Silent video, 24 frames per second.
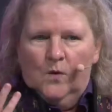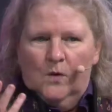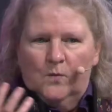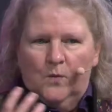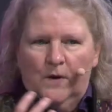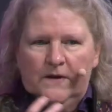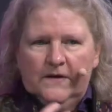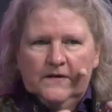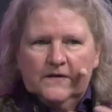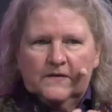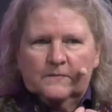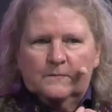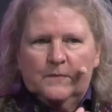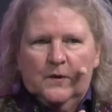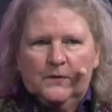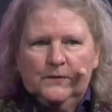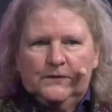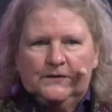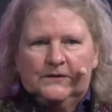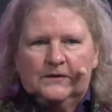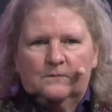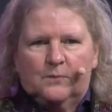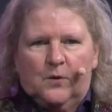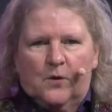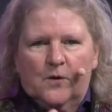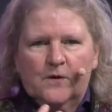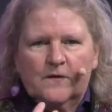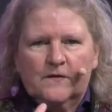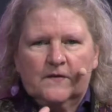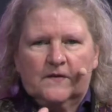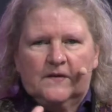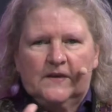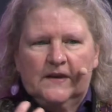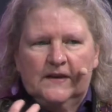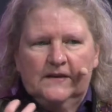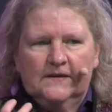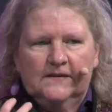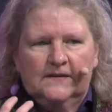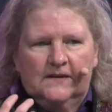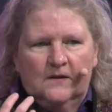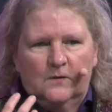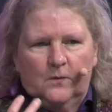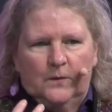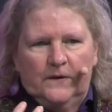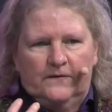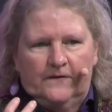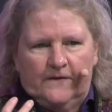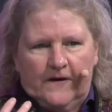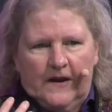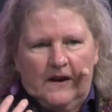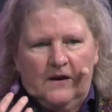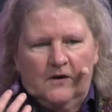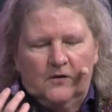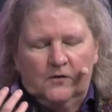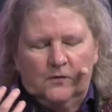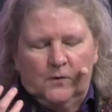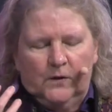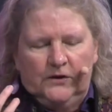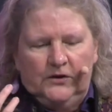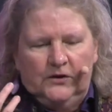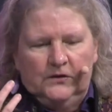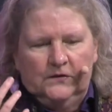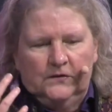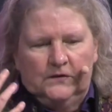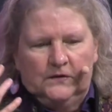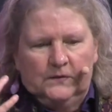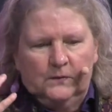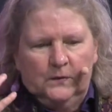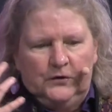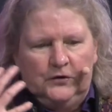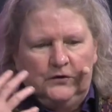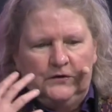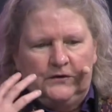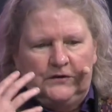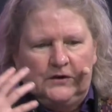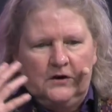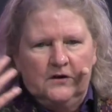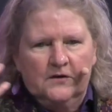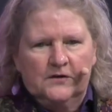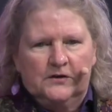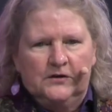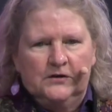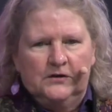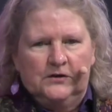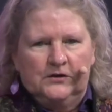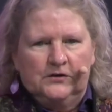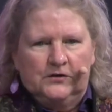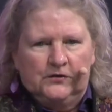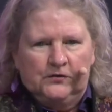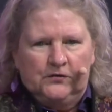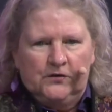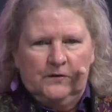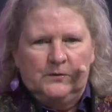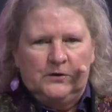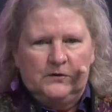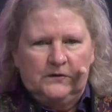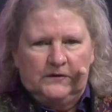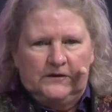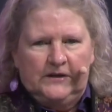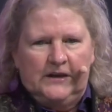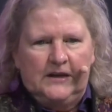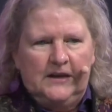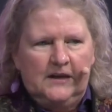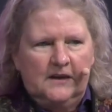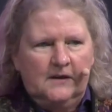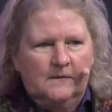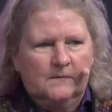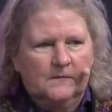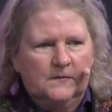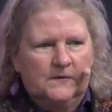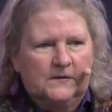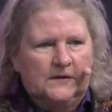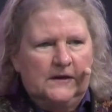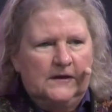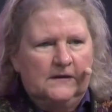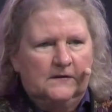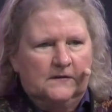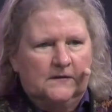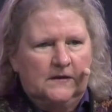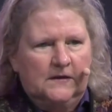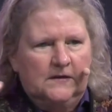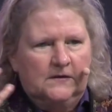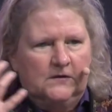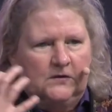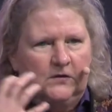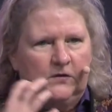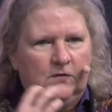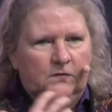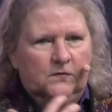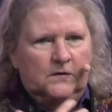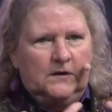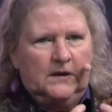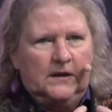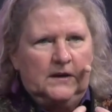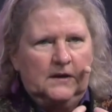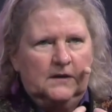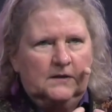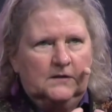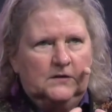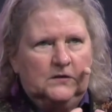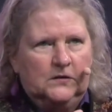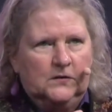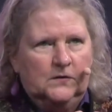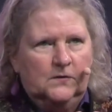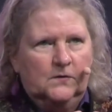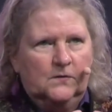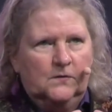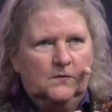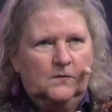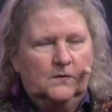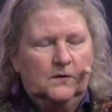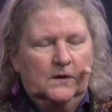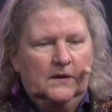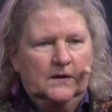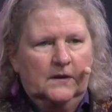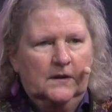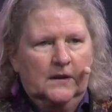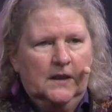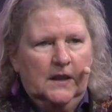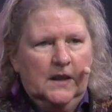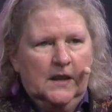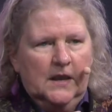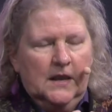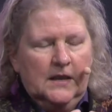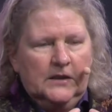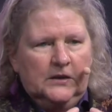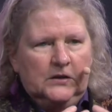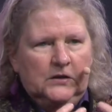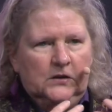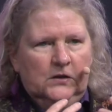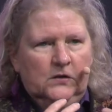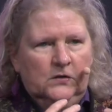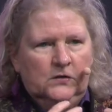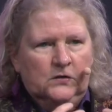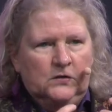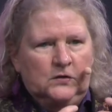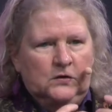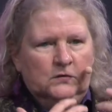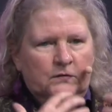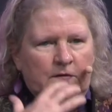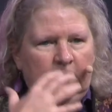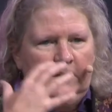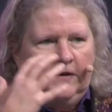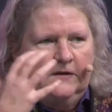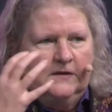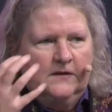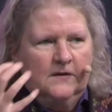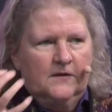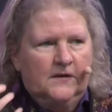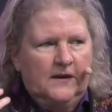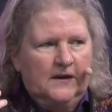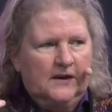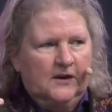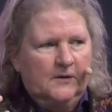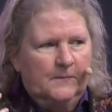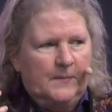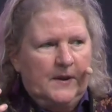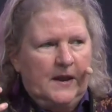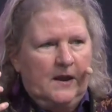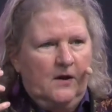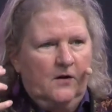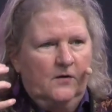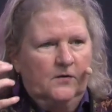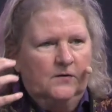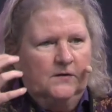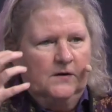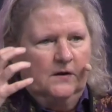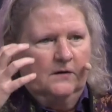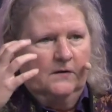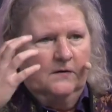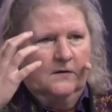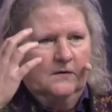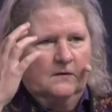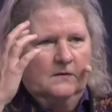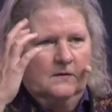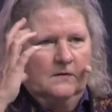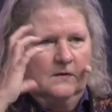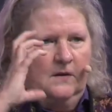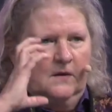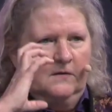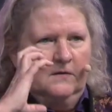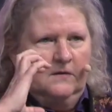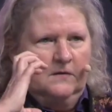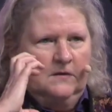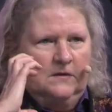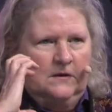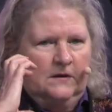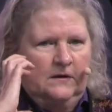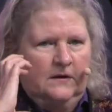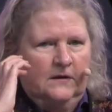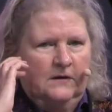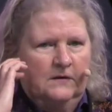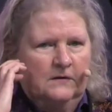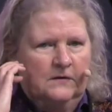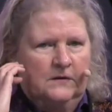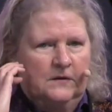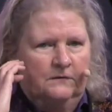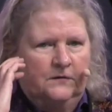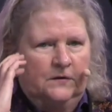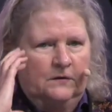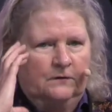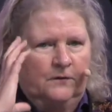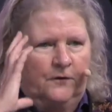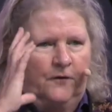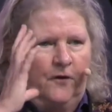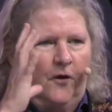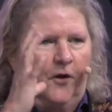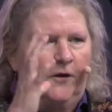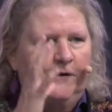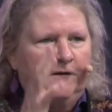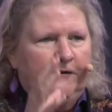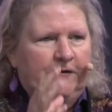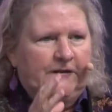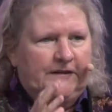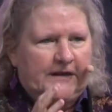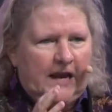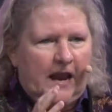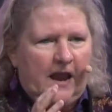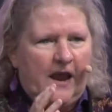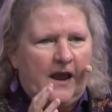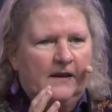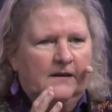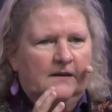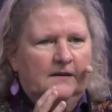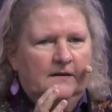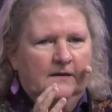one of the most important things that we found when you start to distribute teams is you need to think about the full stack.